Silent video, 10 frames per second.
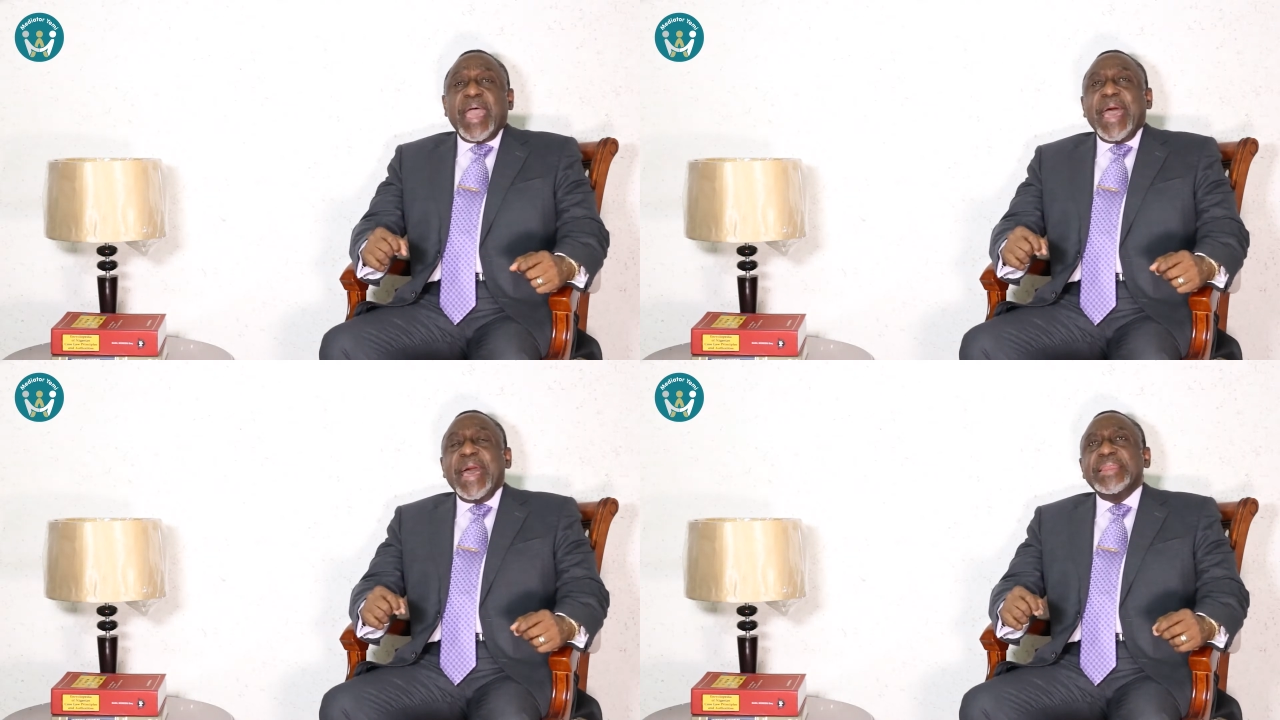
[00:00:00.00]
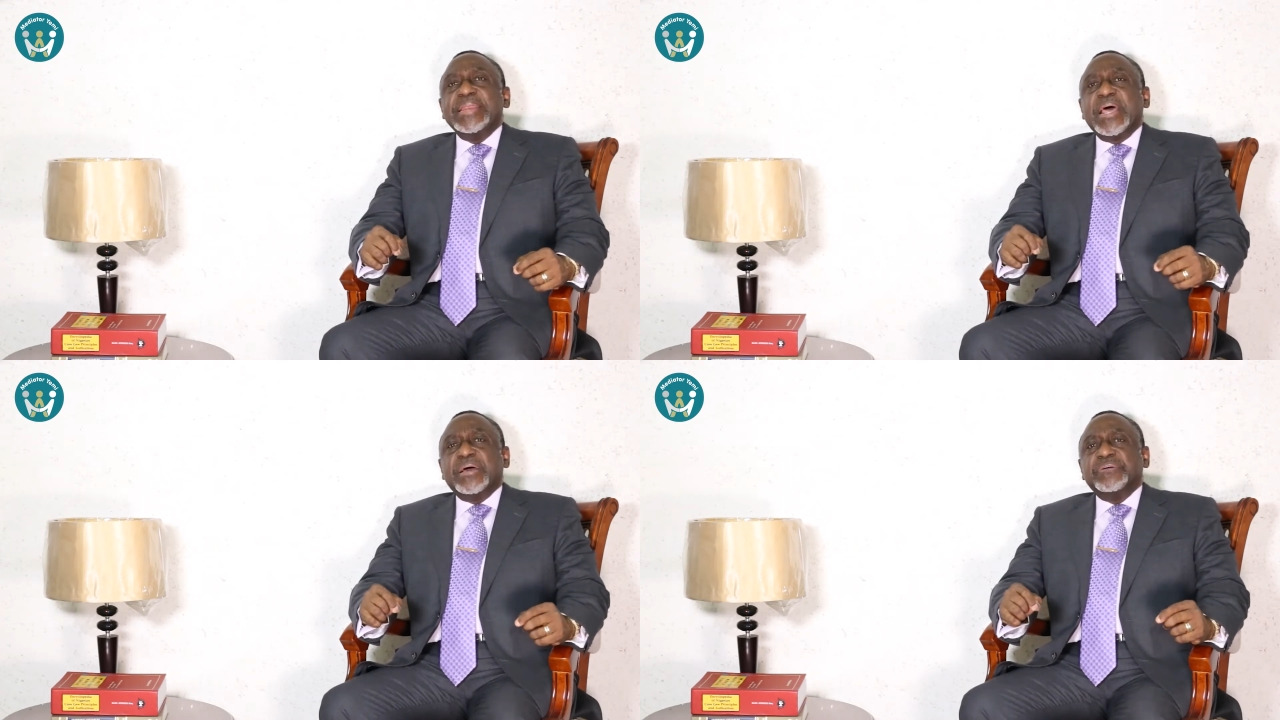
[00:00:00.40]

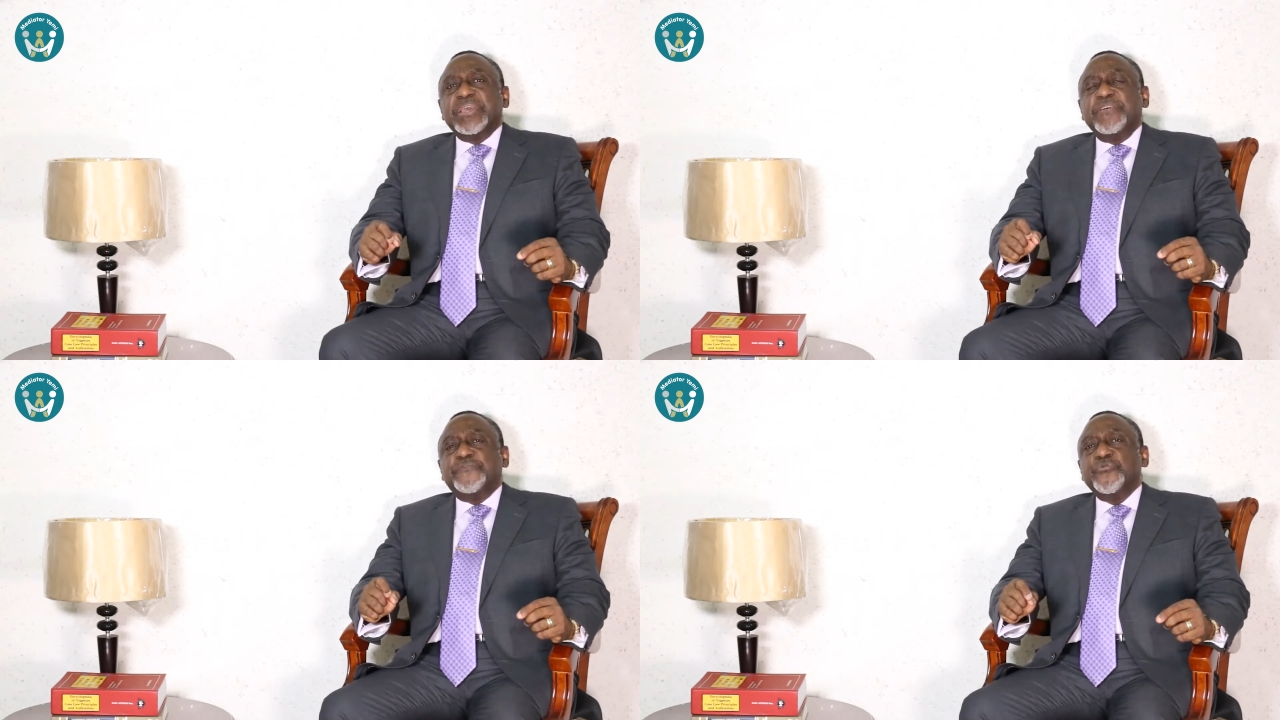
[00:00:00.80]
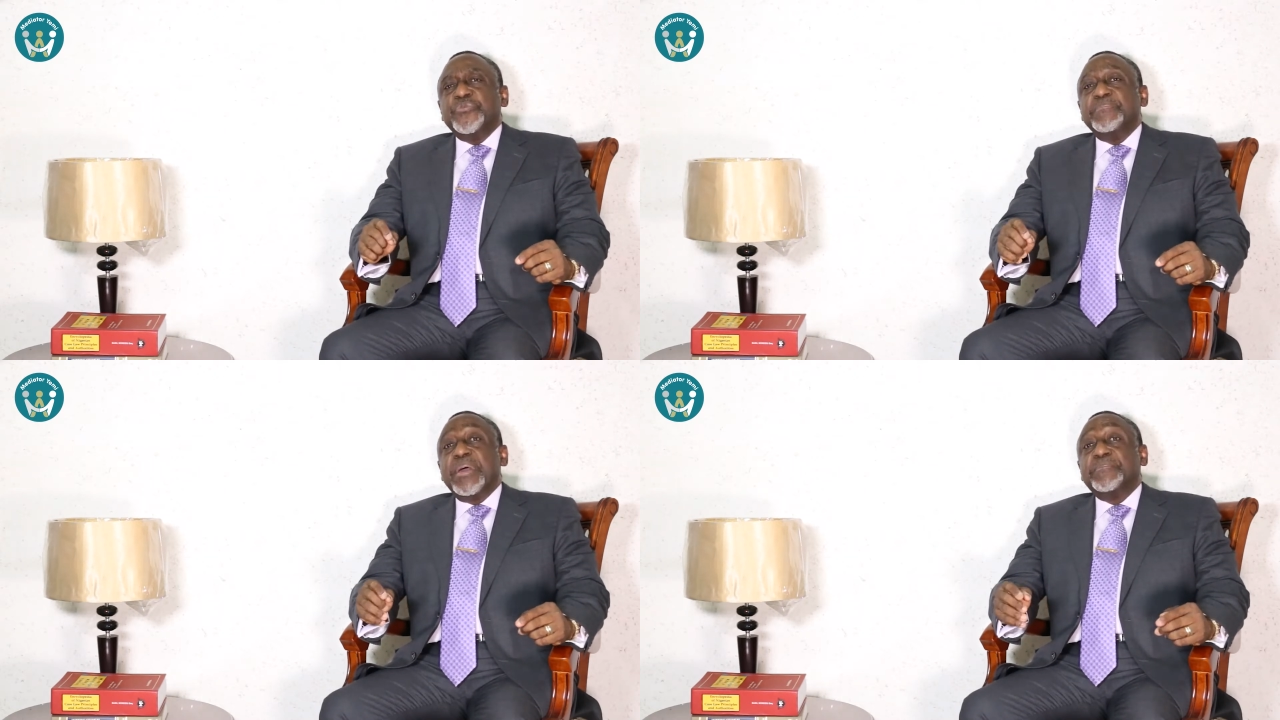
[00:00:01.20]
And if you
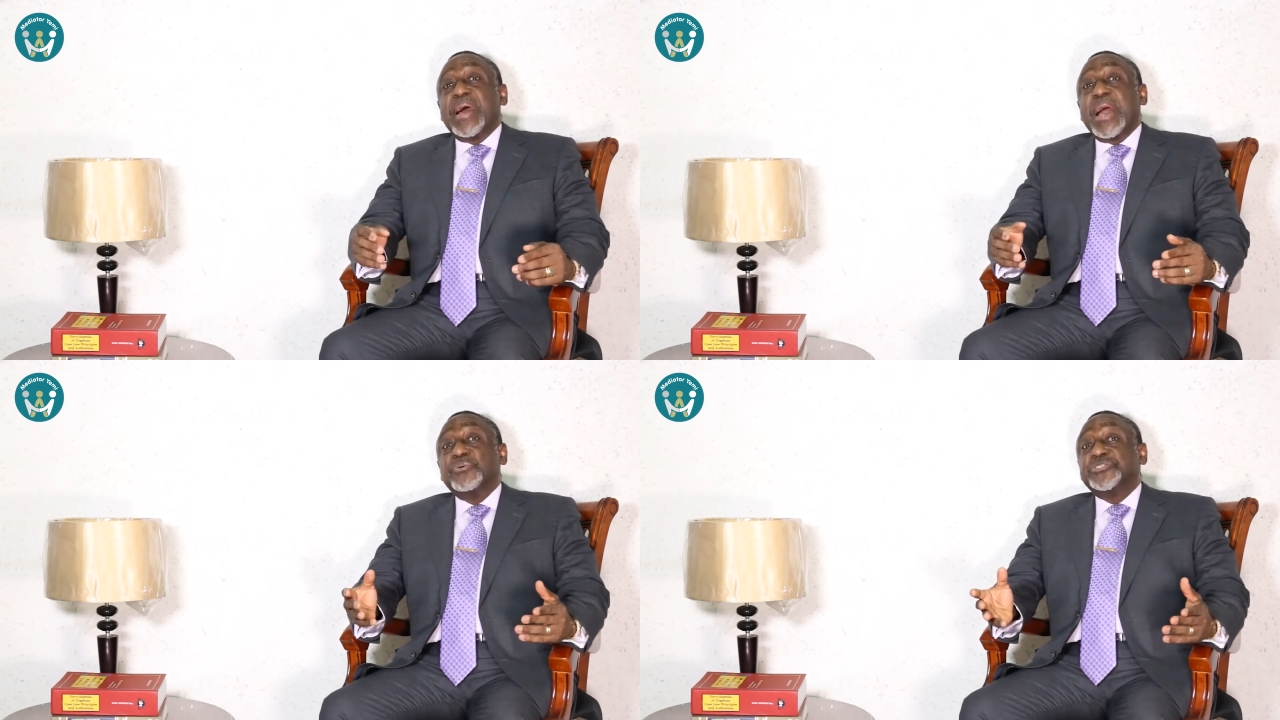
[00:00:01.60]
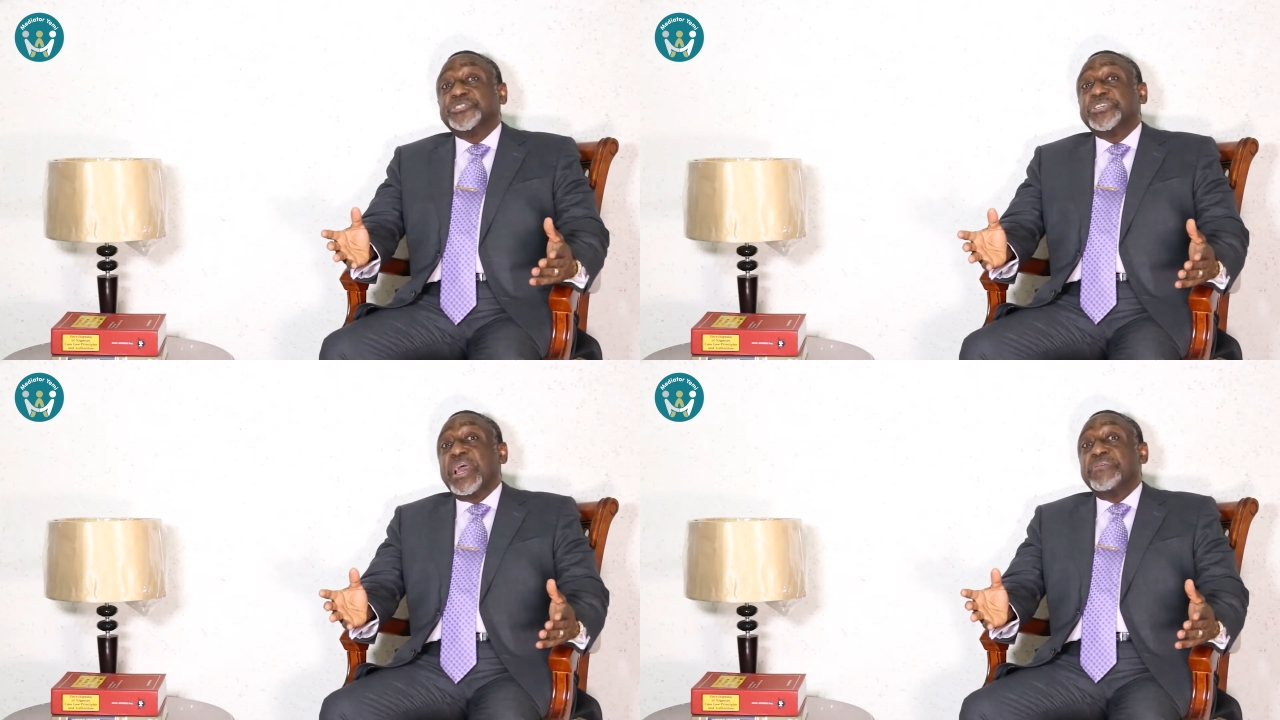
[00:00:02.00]
remember, I was
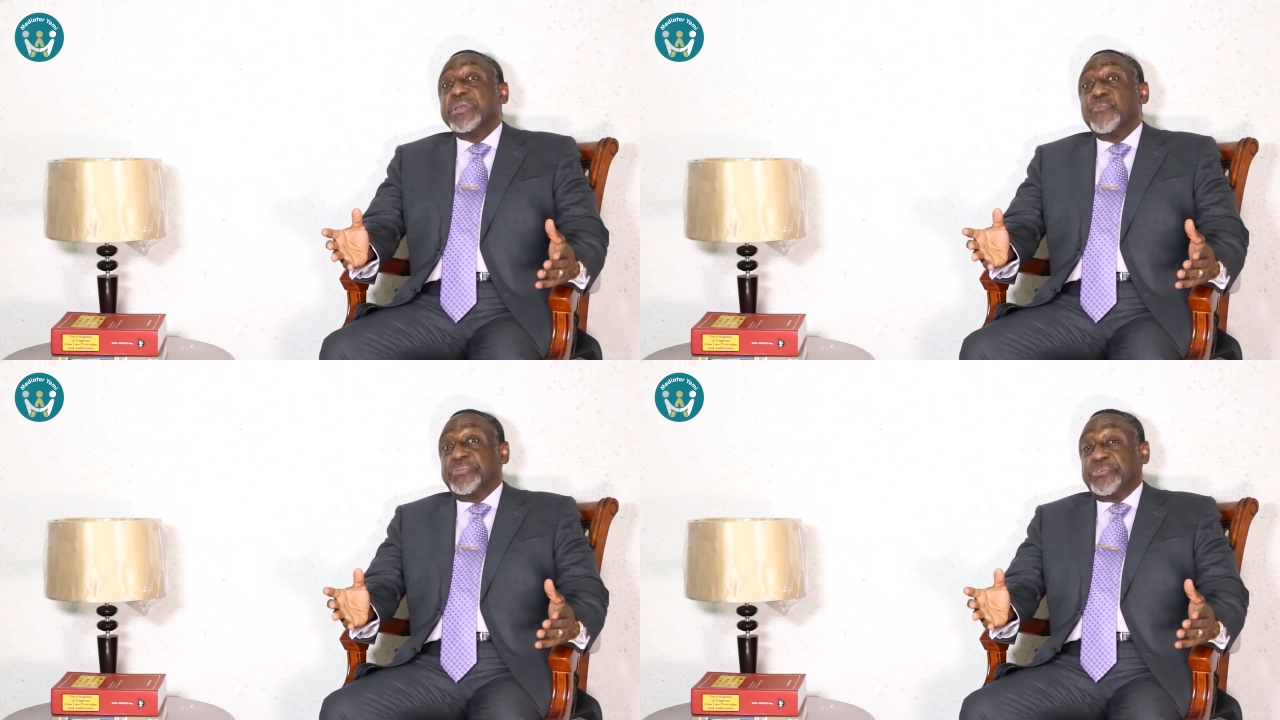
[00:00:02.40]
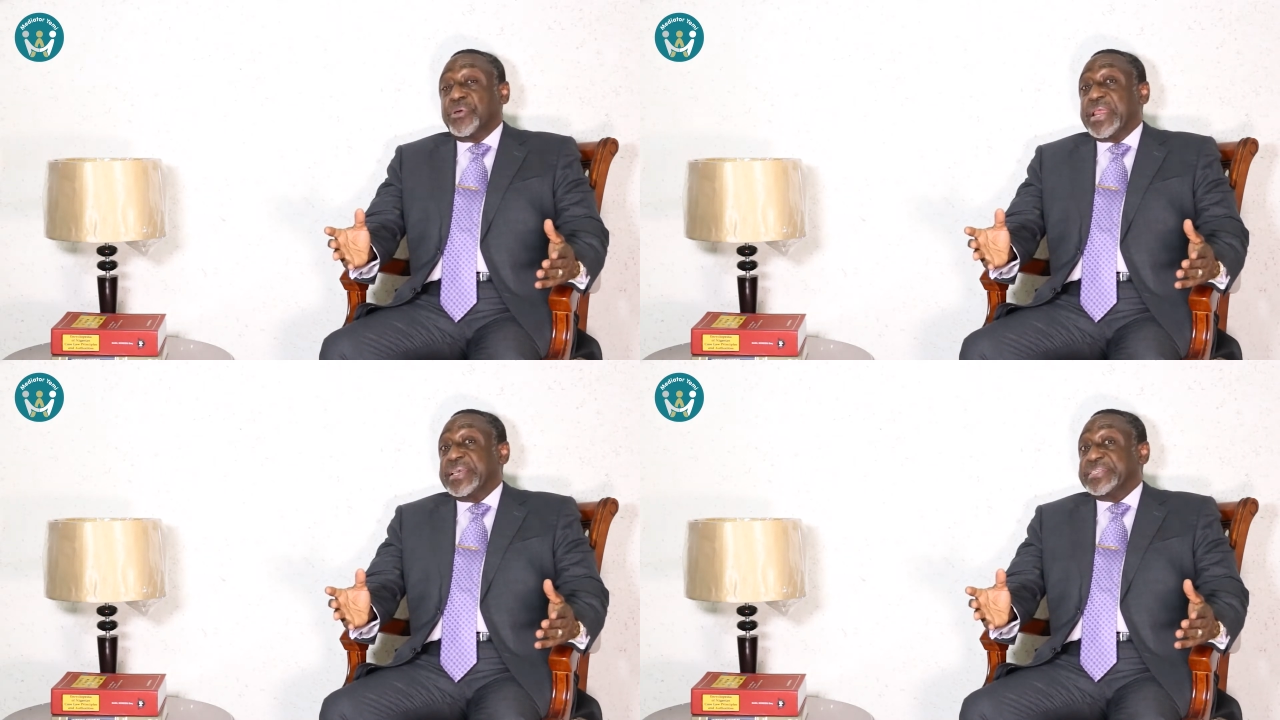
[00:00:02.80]
sharing with you and I